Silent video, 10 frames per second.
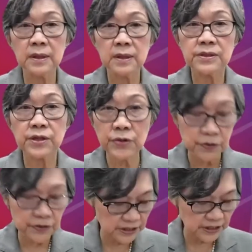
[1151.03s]

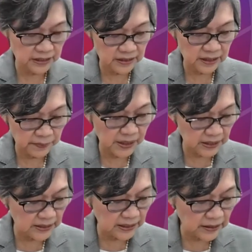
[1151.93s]
security in
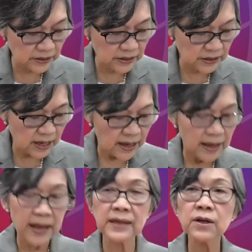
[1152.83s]
semiconductors,
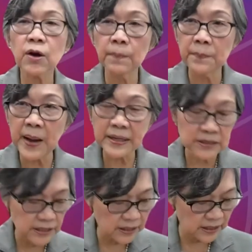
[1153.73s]
and
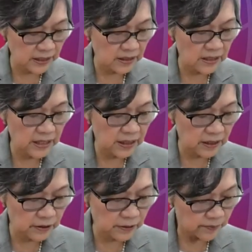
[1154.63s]
combating
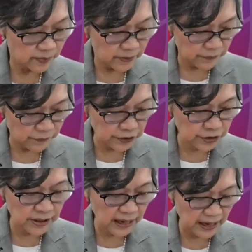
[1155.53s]
illegal
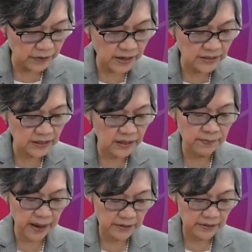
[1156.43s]
fishing and raising
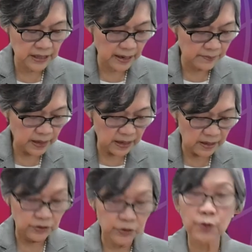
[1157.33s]
maritime
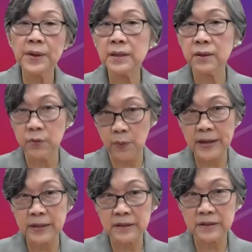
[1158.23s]
domain
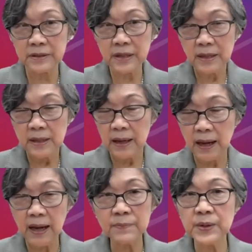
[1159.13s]
awareness.
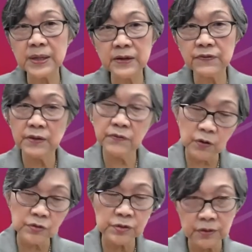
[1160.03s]
I believe they've
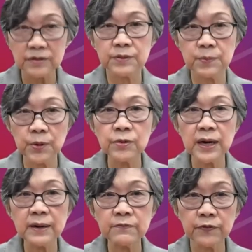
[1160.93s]
also got a
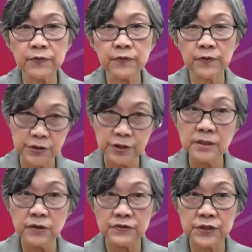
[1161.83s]
program for
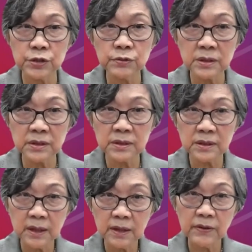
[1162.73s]
exchange of students
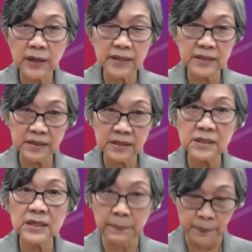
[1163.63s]
under
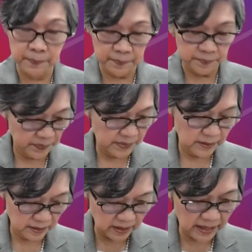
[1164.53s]
STEM
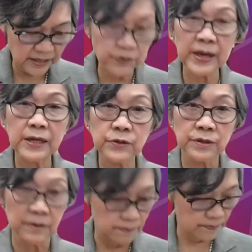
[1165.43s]
education.